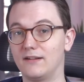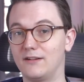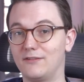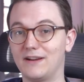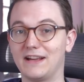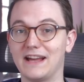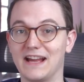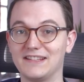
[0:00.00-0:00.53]

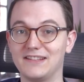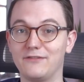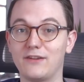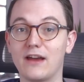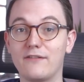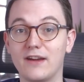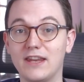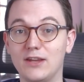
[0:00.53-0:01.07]
Alright guys, if
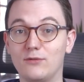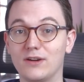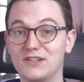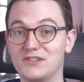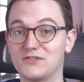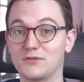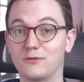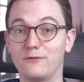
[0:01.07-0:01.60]
you have any
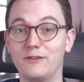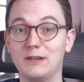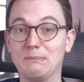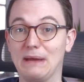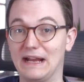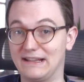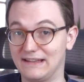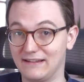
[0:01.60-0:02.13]
questions or
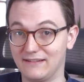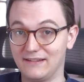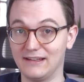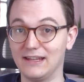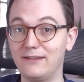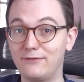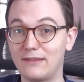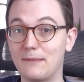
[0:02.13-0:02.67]
feedback, then
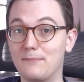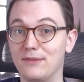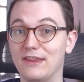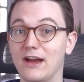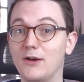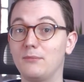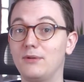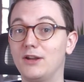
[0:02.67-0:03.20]
leave them
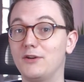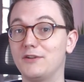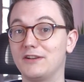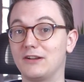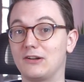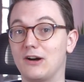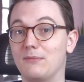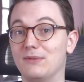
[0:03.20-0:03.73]
down below in
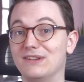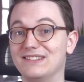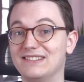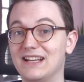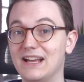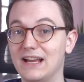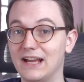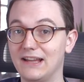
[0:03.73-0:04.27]
the comments.
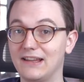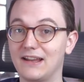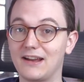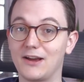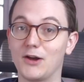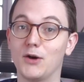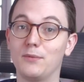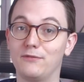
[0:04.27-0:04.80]
And then
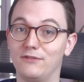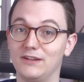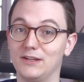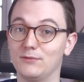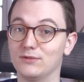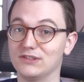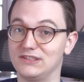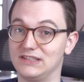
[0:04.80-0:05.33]
I
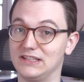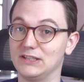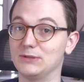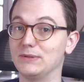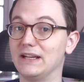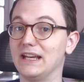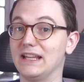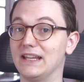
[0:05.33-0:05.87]
hopefully will see
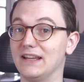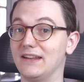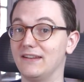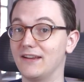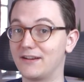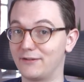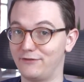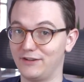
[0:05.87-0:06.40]
you in
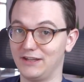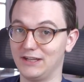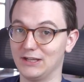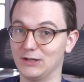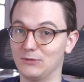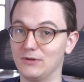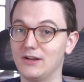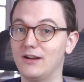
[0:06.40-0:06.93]
another
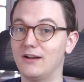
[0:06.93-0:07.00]
video